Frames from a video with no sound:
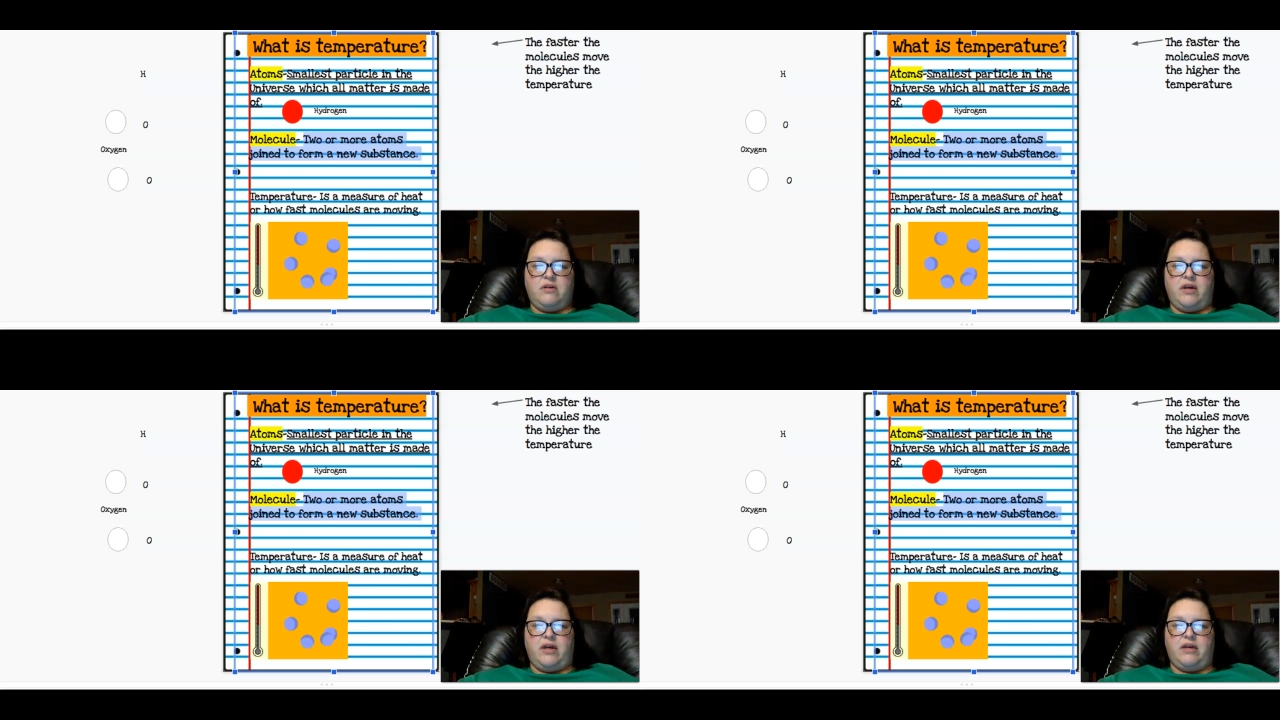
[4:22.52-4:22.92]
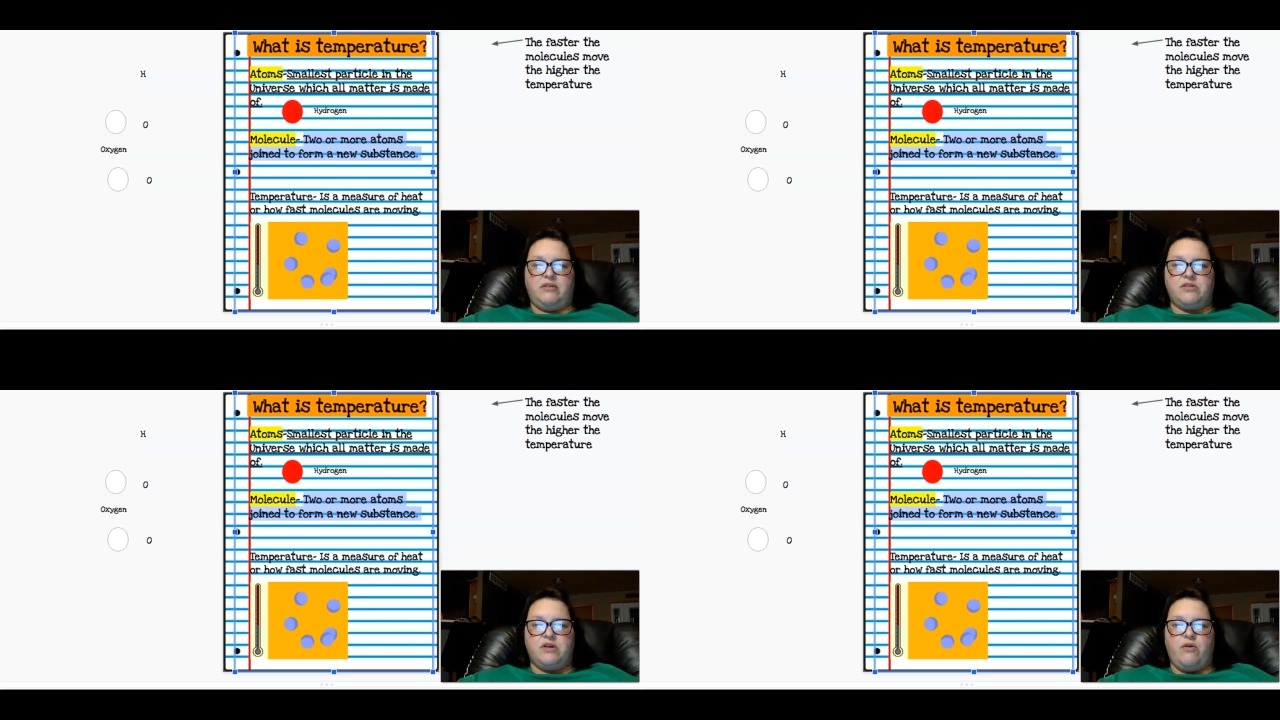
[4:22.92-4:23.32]
Okay,
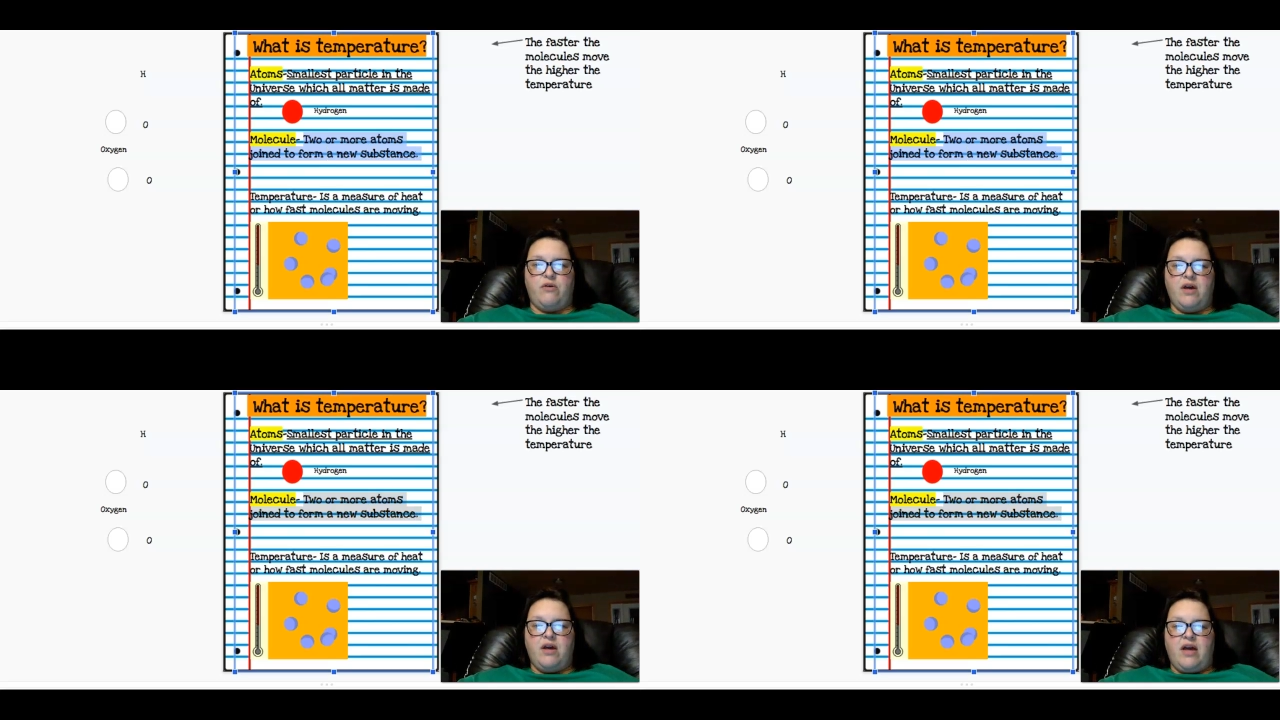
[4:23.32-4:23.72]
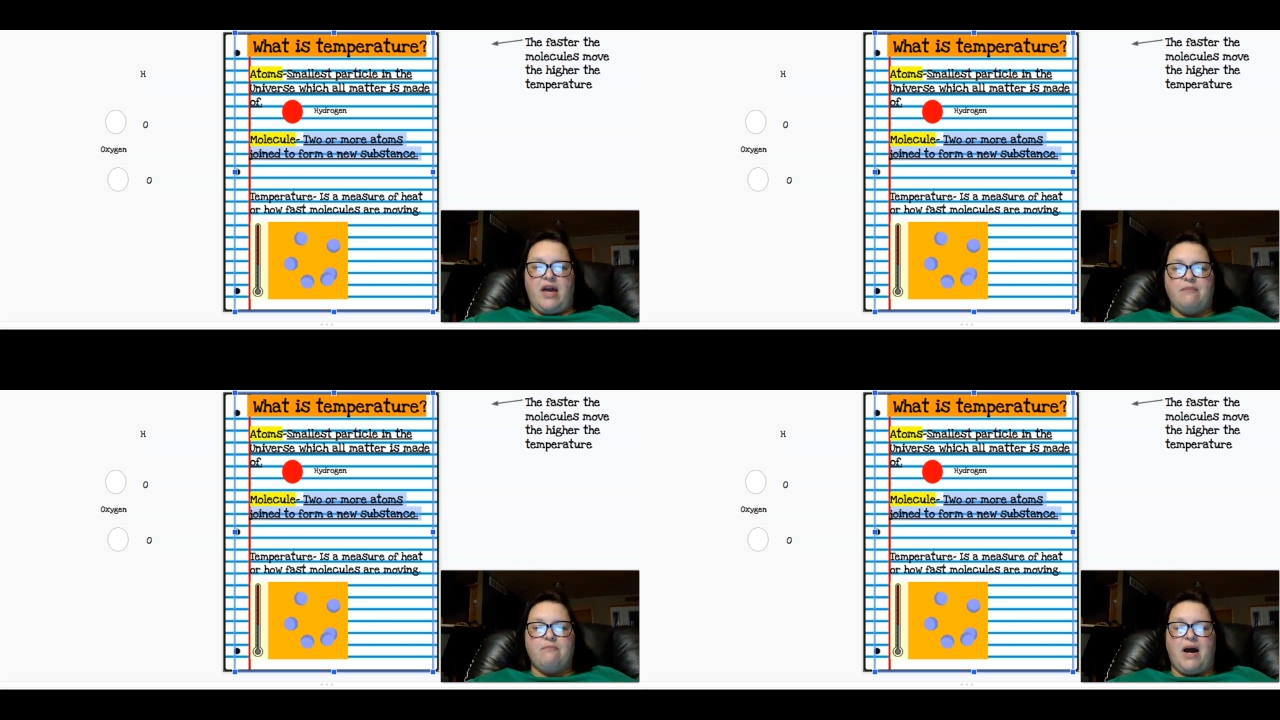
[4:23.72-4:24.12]
so
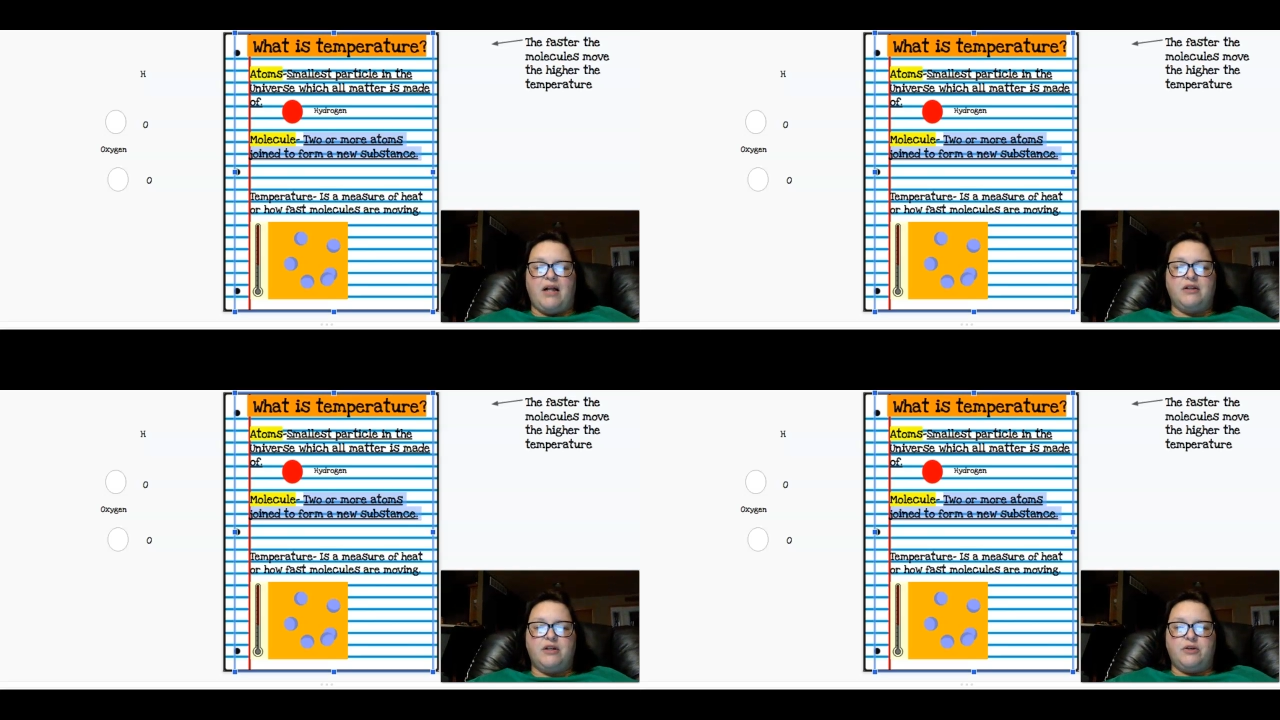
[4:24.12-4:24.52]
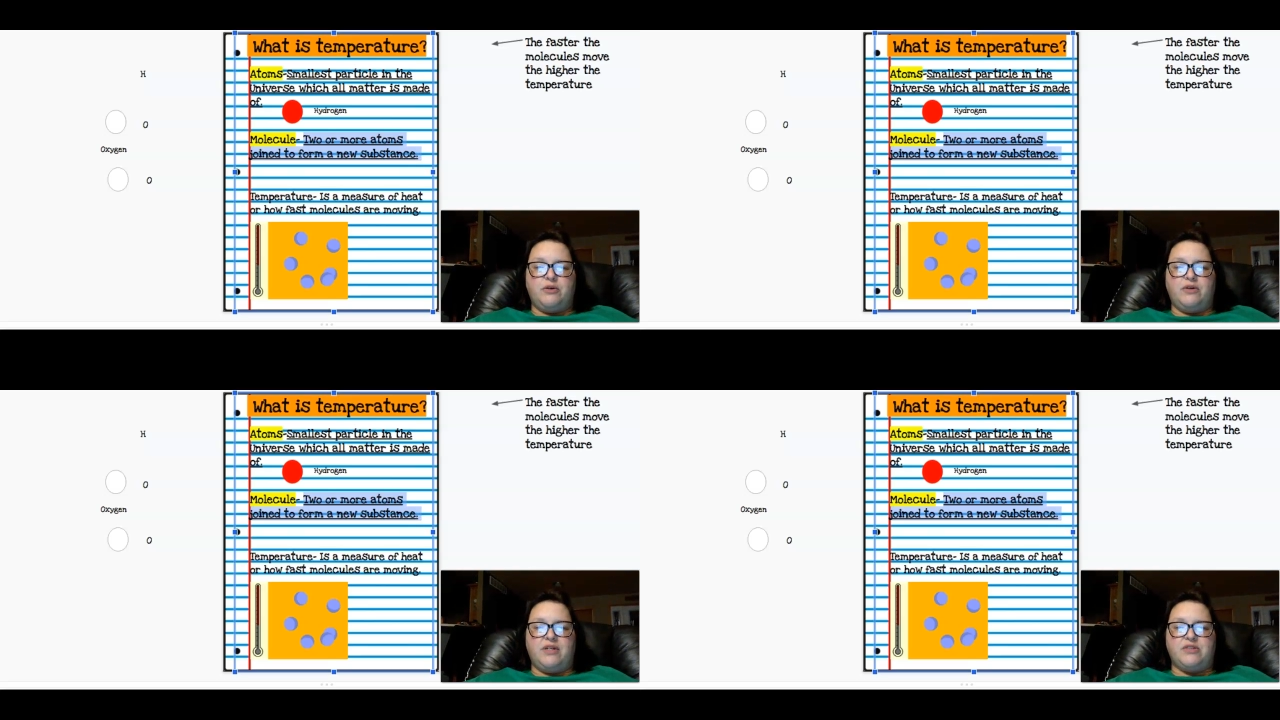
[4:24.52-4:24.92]
a
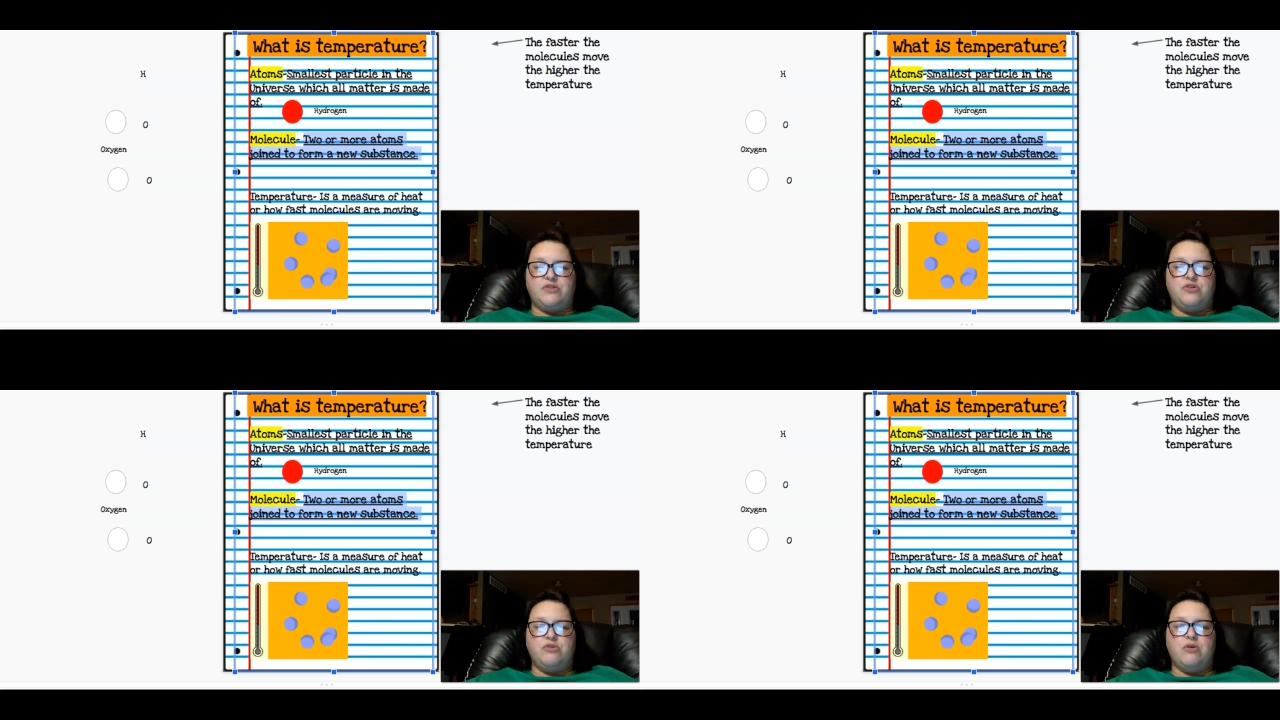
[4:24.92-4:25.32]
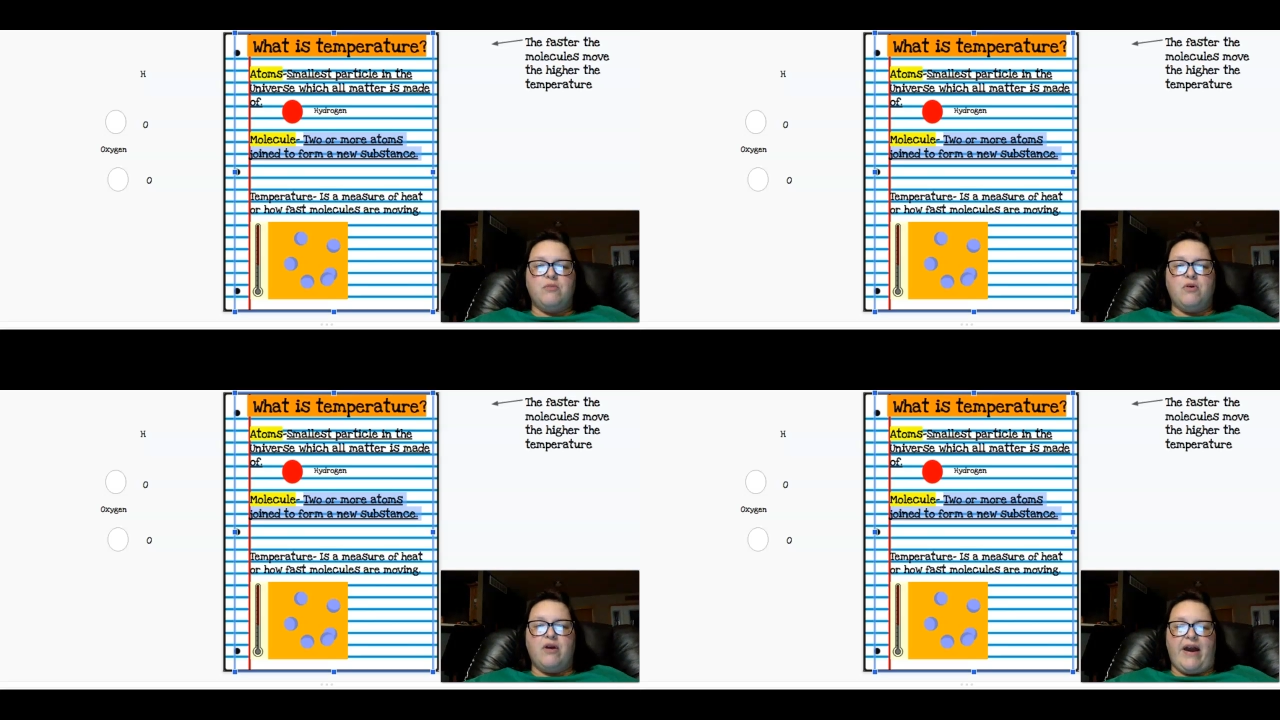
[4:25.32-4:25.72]
molecule is two or
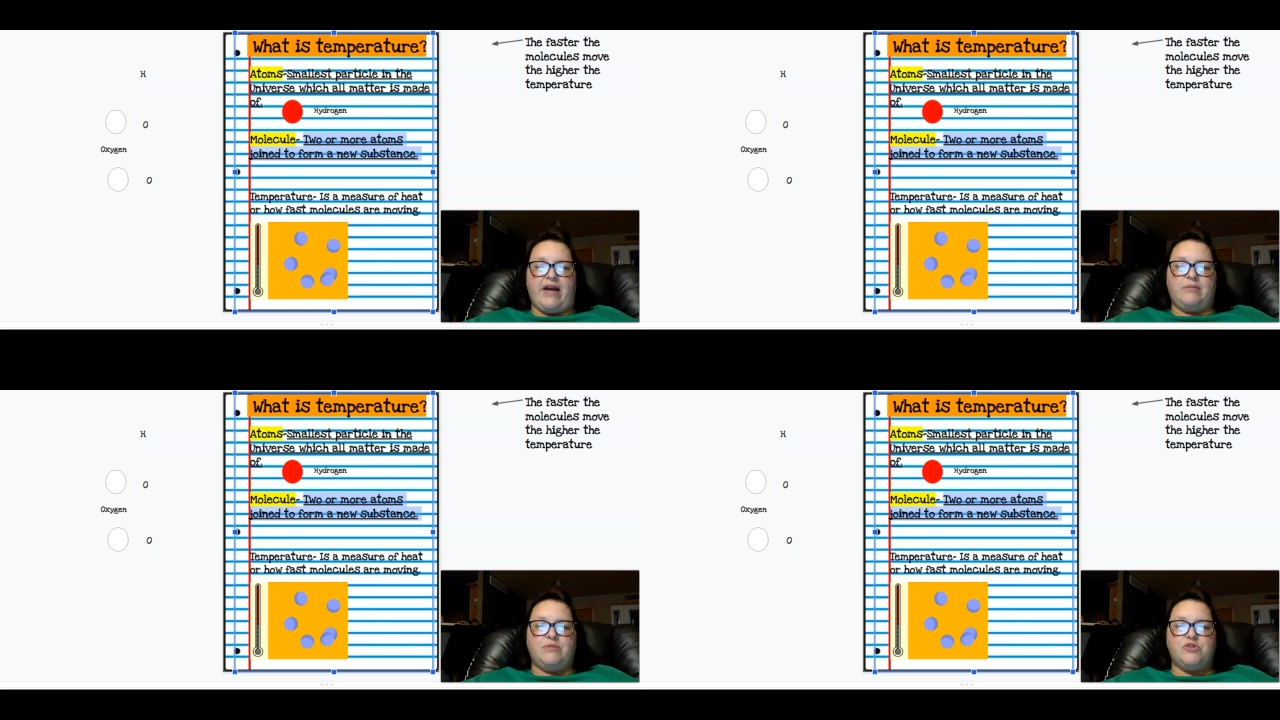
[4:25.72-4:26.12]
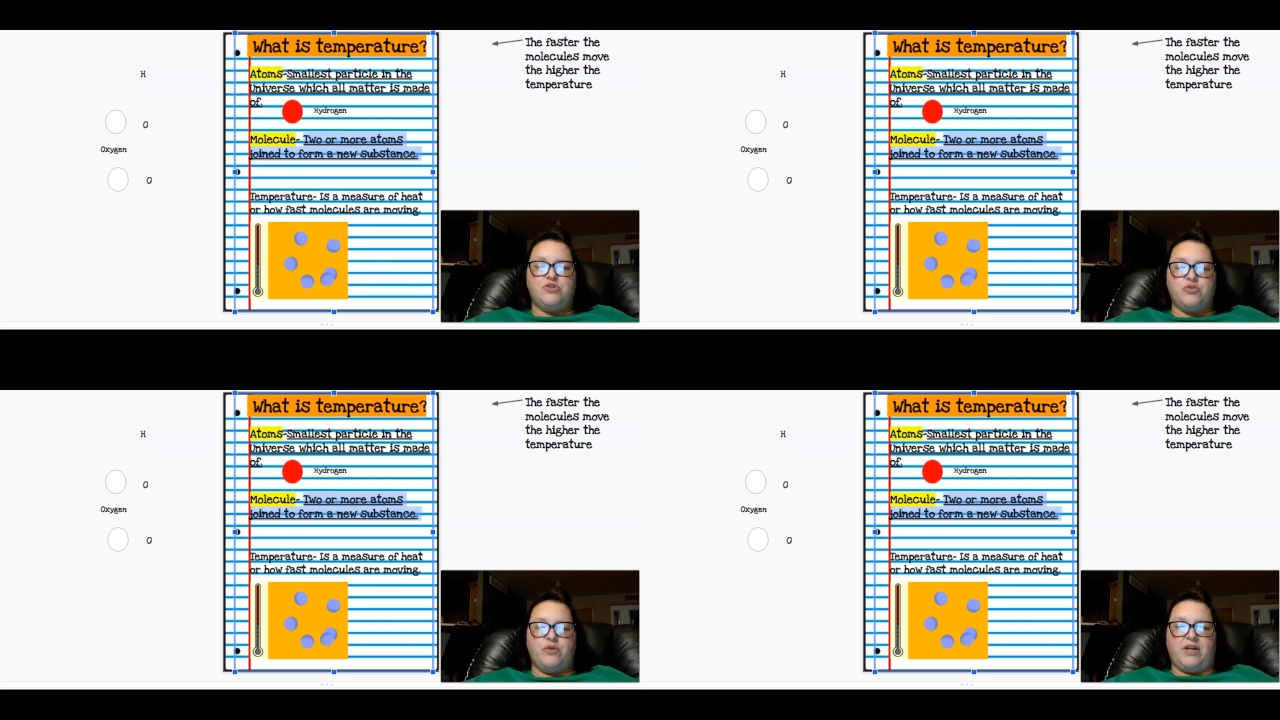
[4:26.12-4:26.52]
more atoms
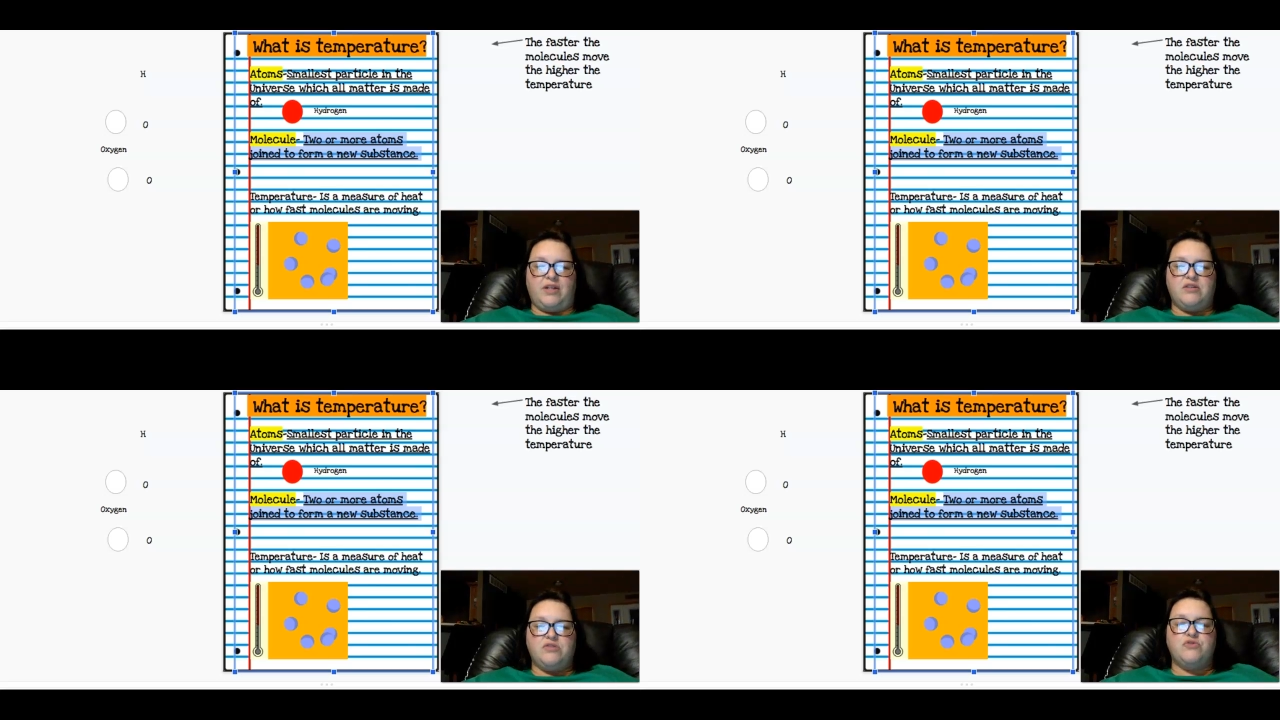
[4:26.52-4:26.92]
joined